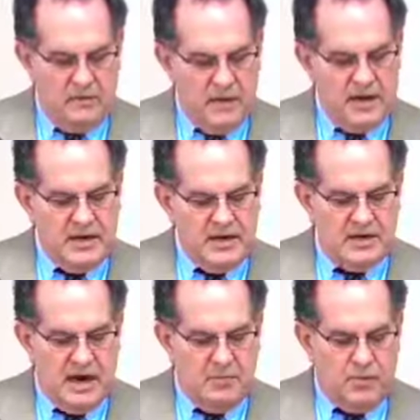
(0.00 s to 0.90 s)
I read the
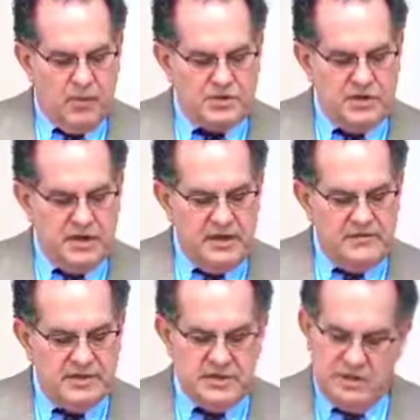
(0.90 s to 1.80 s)
entire portion to
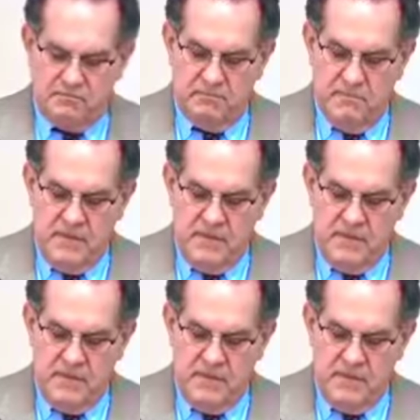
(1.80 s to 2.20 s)
give us the,